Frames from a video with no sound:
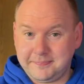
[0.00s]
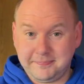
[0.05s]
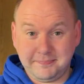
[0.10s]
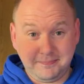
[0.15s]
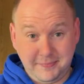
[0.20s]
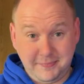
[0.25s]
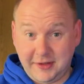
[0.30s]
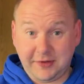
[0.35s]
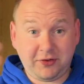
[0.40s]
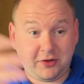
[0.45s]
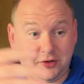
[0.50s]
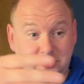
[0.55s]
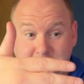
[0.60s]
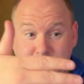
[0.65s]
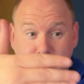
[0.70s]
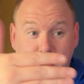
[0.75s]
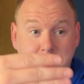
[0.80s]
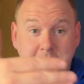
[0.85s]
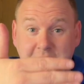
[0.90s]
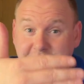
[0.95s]
This has
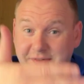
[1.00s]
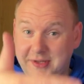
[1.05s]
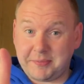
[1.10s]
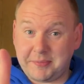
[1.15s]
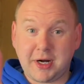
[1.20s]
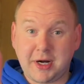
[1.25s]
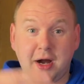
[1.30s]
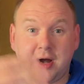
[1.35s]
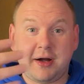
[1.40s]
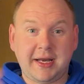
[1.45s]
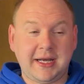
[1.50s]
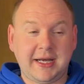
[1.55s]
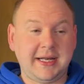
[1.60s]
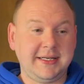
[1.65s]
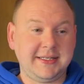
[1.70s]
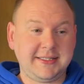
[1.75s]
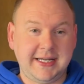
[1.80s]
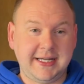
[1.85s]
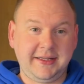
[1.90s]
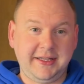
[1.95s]
got my SIM card in
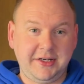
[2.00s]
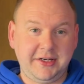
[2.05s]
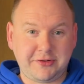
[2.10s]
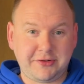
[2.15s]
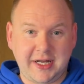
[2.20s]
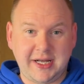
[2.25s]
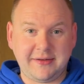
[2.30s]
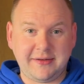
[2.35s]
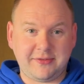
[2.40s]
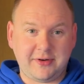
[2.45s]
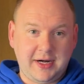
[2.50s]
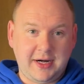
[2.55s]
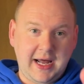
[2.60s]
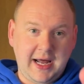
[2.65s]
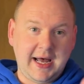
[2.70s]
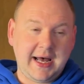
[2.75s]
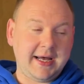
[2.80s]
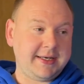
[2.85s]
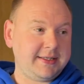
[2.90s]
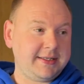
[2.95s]
it, daily driver,
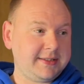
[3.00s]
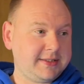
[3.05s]
and,